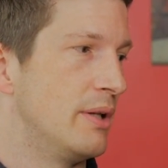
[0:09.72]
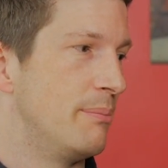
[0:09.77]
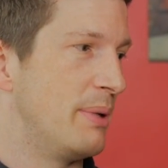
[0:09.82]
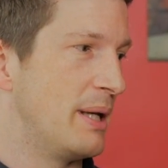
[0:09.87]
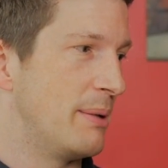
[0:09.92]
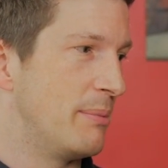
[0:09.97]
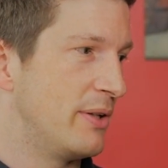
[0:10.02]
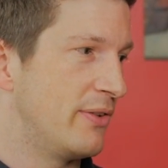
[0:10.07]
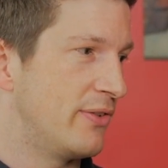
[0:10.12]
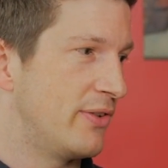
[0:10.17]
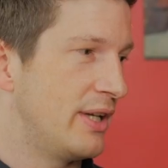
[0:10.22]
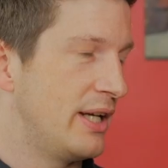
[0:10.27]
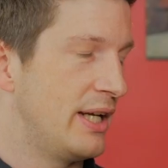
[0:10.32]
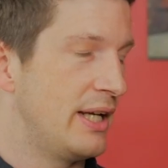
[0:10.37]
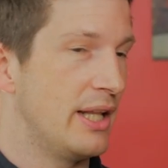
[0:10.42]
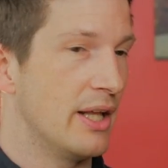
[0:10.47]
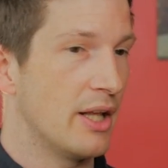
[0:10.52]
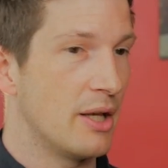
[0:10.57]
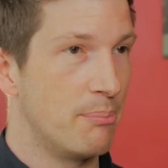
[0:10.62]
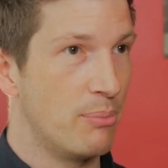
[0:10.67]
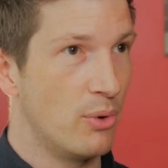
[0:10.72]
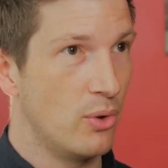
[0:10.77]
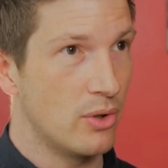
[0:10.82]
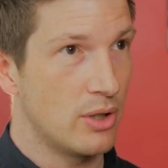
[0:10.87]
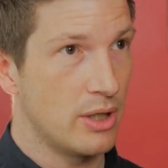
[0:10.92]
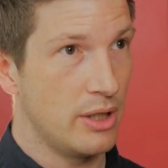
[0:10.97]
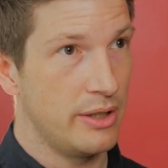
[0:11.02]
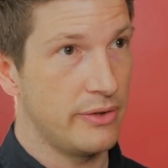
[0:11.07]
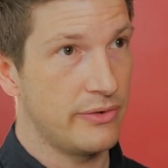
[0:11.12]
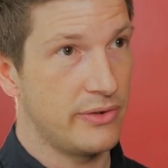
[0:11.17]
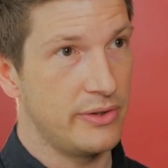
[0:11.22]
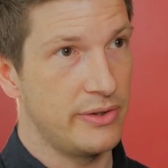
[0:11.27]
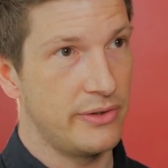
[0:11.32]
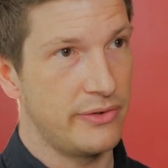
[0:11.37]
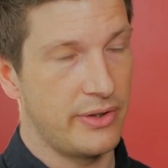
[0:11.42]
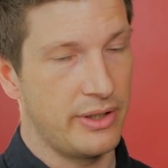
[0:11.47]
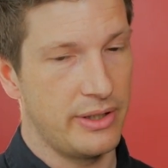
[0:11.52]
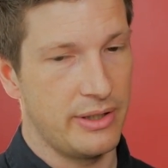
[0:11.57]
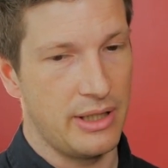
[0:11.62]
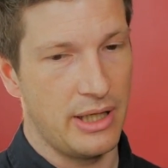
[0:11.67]
BBC, the other
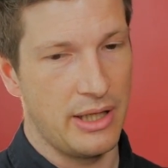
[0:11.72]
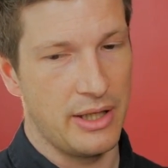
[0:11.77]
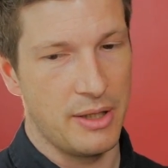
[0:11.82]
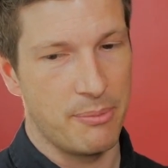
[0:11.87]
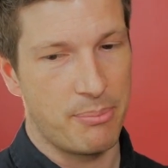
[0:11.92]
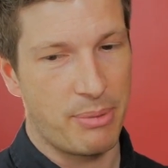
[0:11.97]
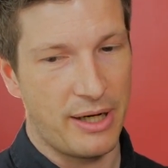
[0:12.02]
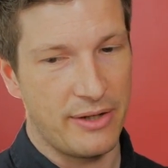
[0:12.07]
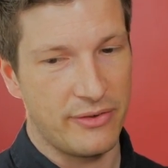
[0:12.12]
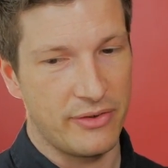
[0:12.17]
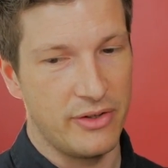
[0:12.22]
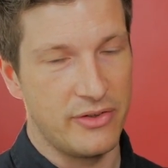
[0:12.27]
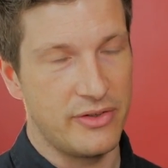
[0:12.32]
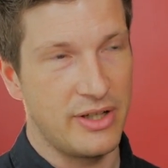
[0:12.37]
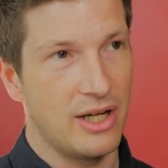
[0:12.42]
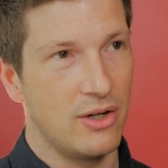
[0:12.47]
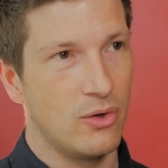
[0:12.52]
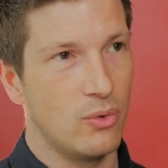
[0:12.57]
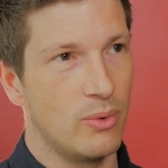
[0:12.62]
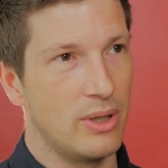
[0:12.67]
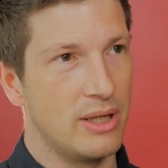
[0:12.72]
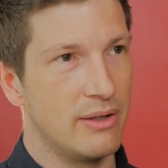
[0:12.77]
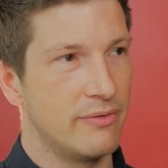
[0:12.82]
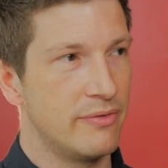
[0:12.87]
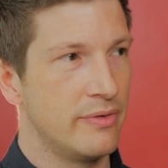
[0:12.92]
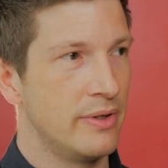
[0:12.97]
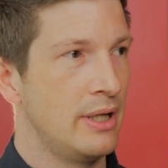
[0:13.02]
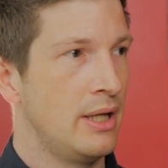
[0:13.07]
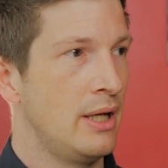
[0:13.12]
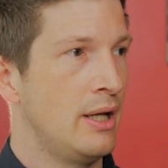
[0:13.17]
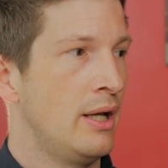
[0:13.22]
broadcasters and the press had dealt with